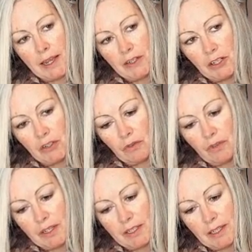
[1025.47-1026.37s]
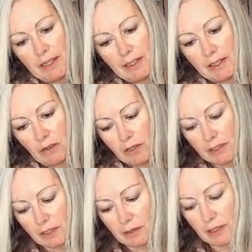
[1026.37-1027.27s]
edge, it's on this inside,
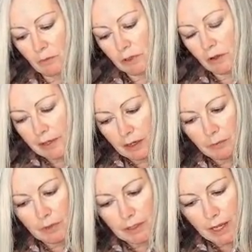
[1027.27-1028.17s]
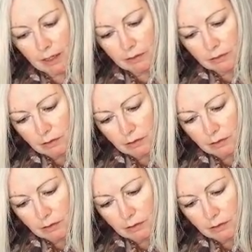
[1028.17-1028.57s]
so that it will line up with that.